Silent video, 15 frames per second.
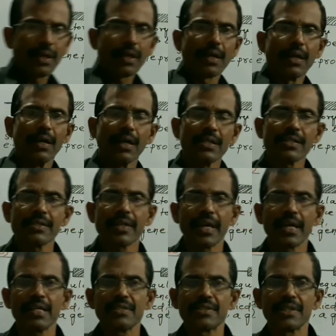
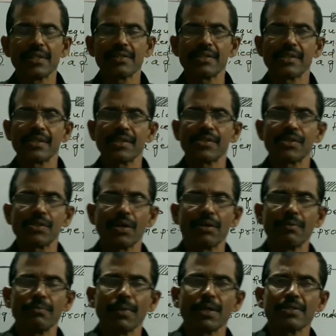GUS-A gene
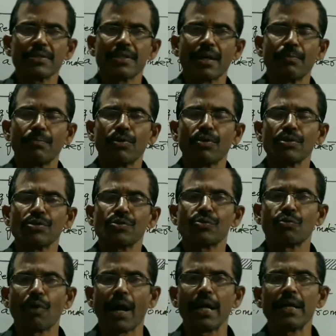system is the
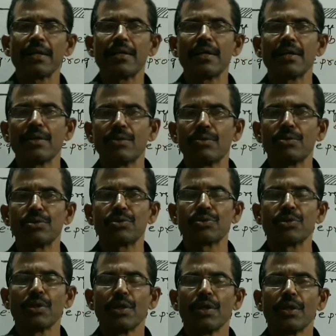most widely
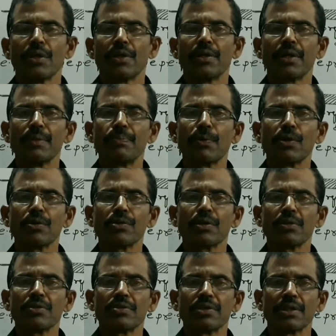used
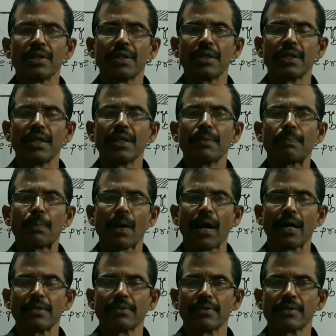reporter gene in
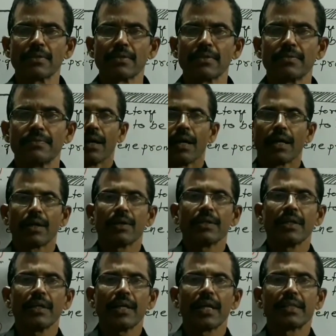plants.
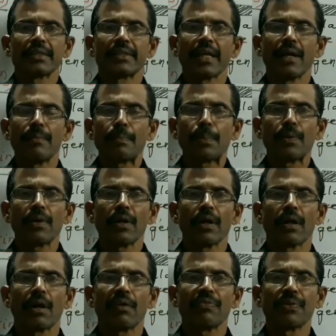Another
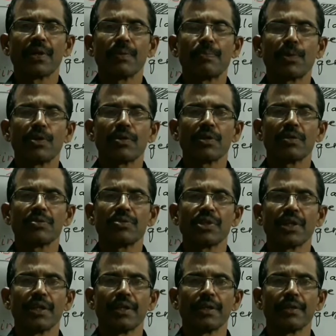example of reporter
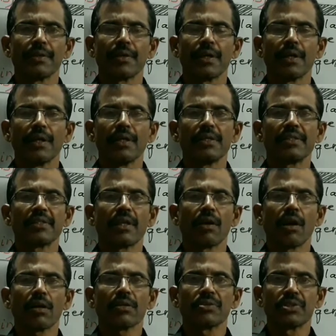gene is
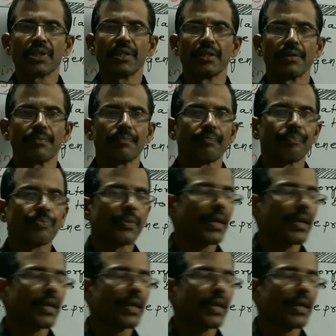lock gene.